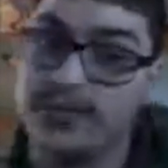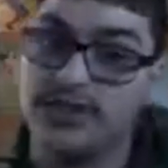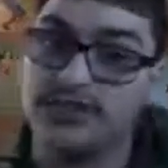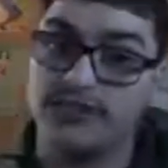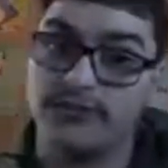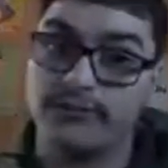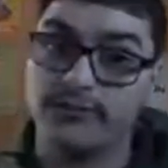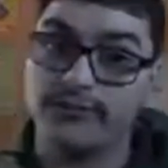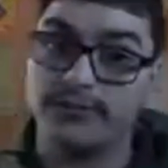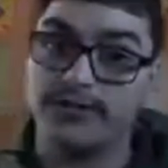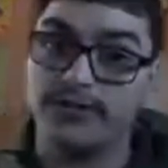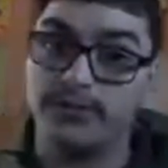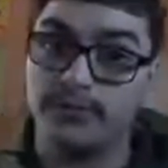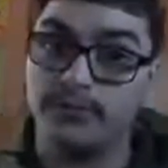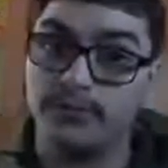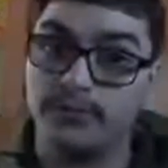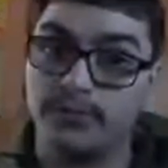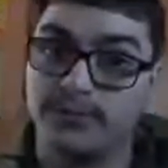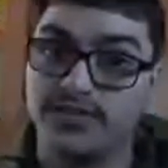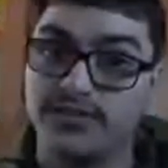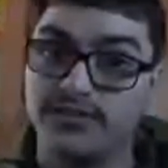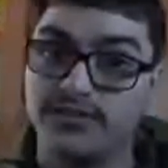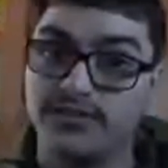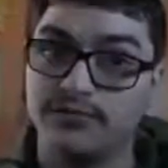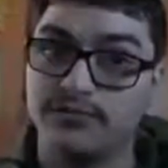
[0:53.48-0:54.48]
showing you
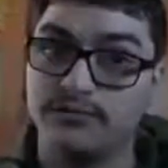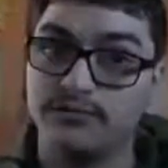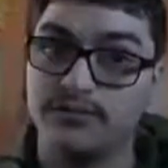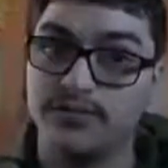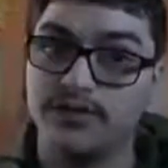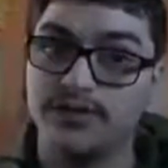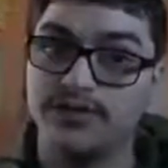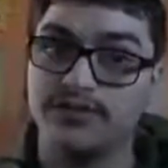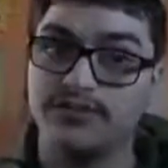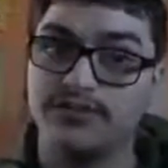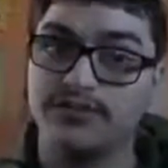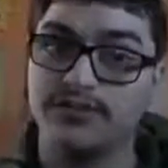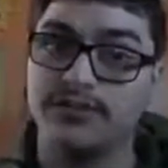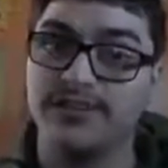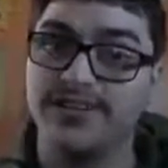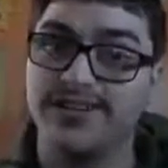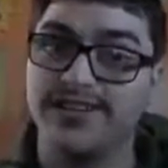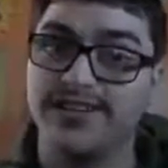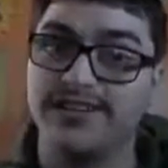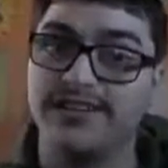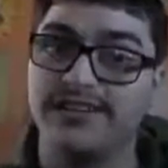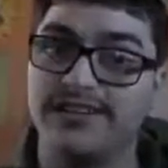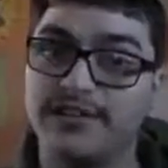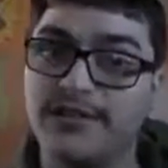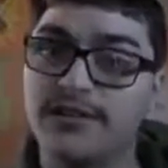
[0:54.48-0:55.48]
pretty much
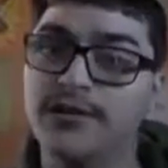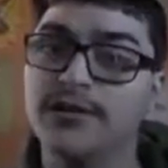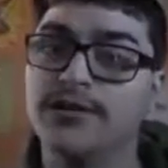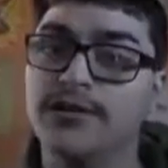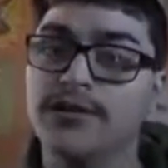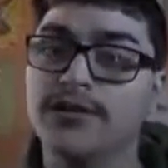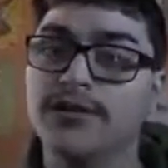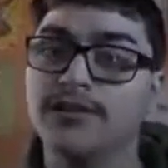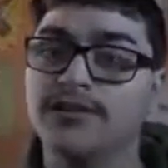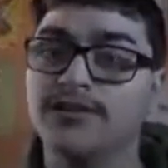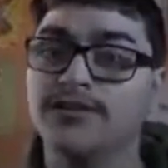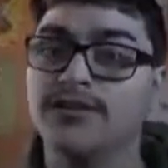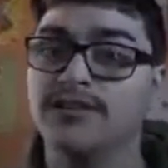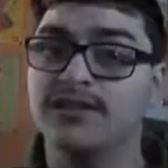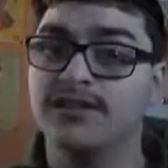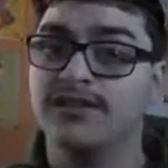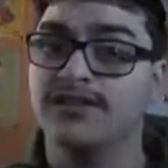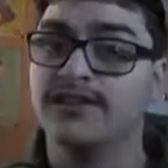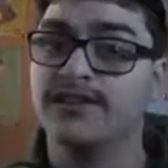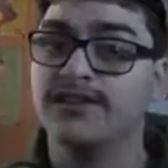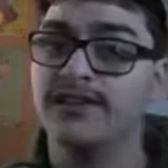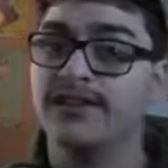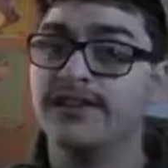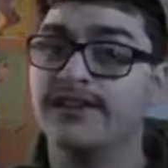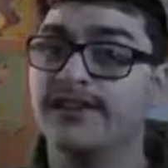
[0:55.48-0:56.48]
my art
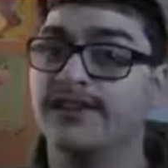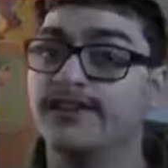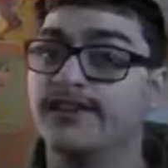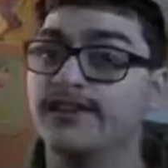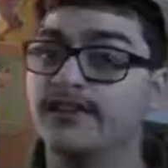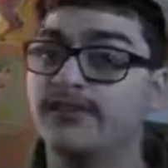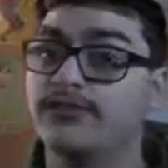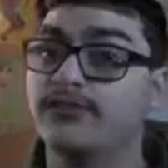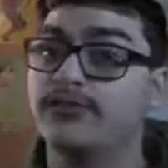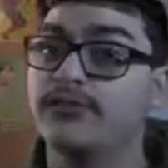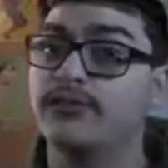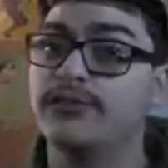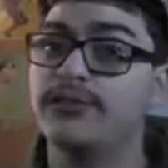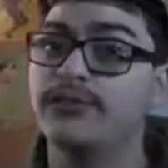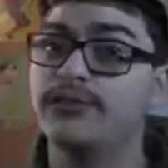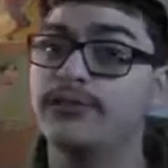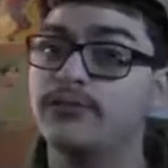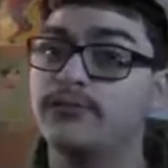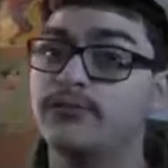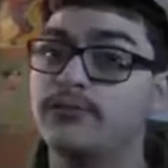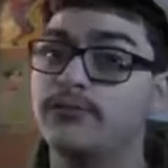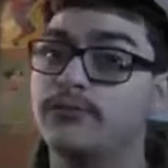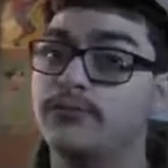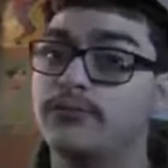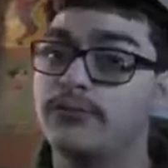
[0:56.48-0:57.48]
that I can
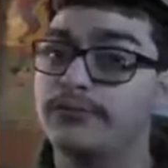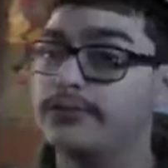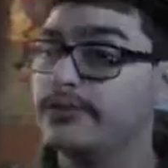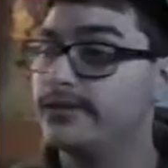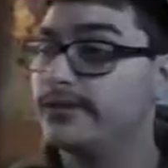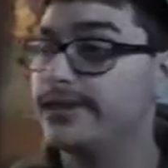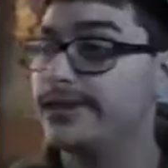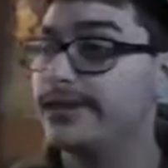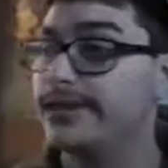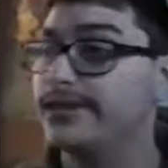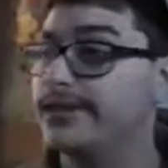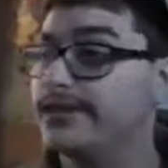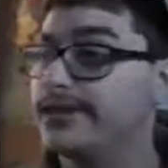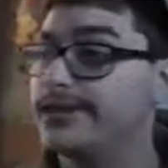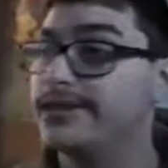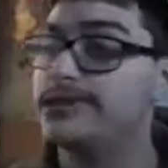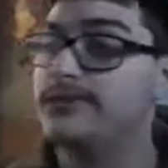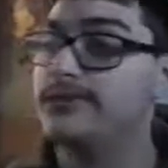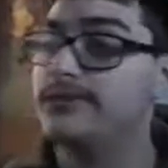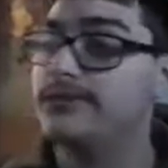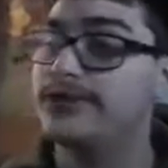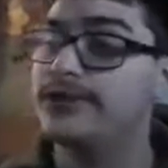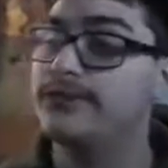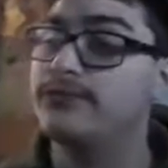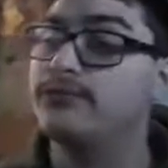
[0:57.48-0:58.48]
draw, like
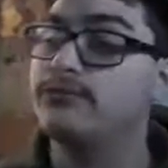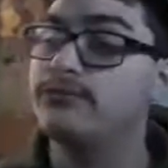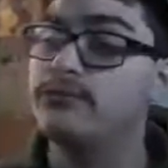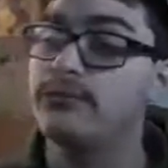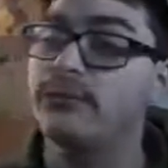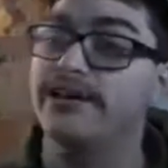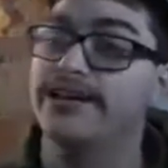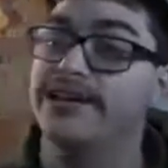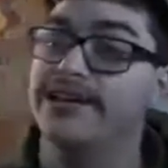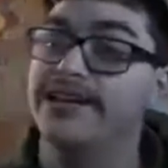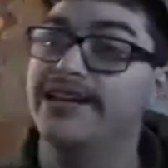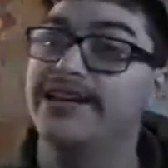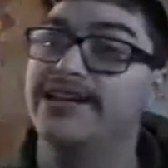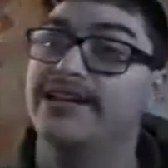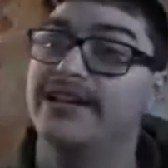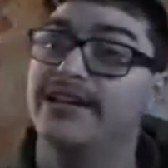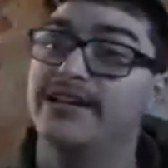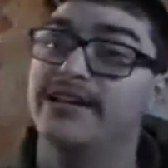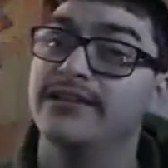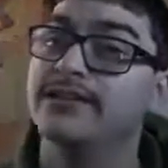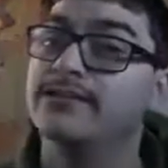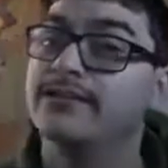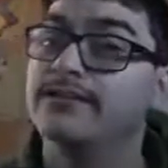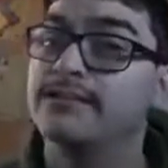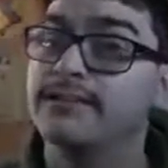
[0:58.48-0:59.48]
literally one-handed.
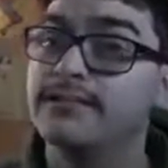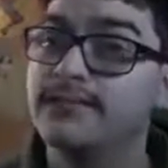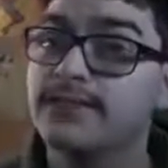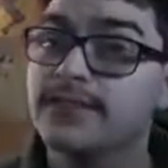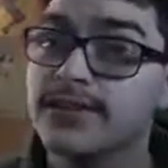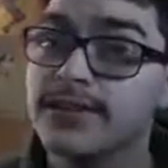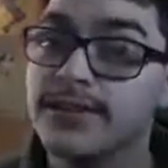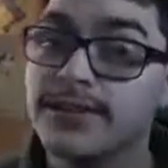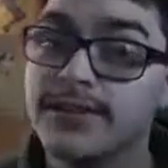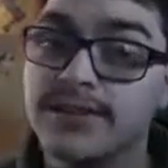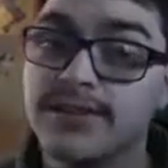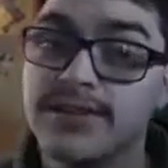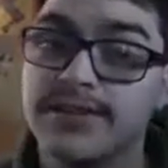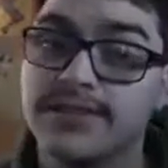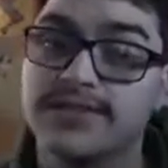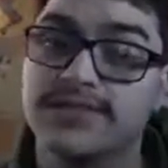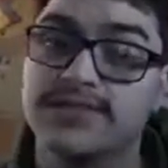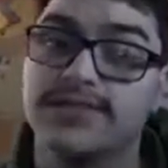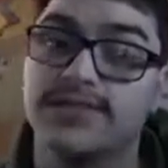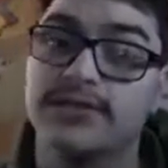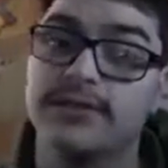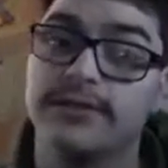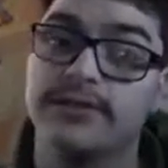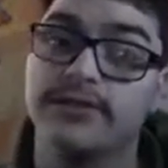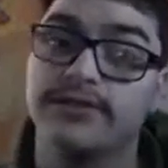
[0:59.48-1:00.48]

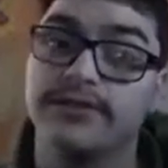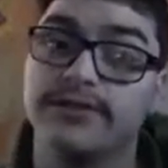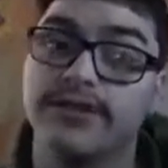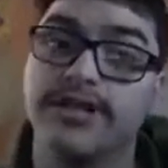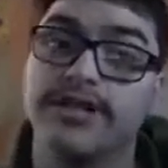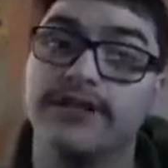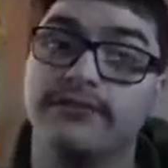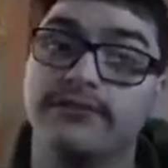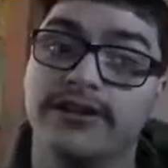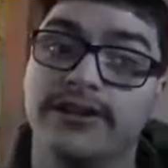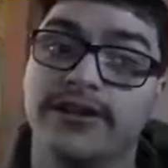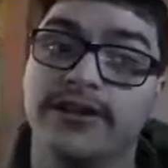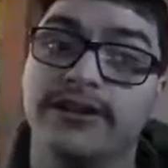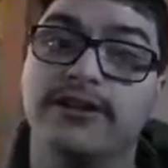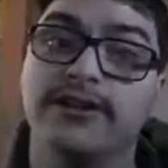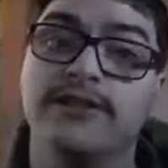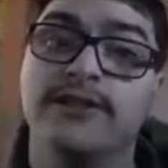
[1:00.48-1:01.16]
So anyway,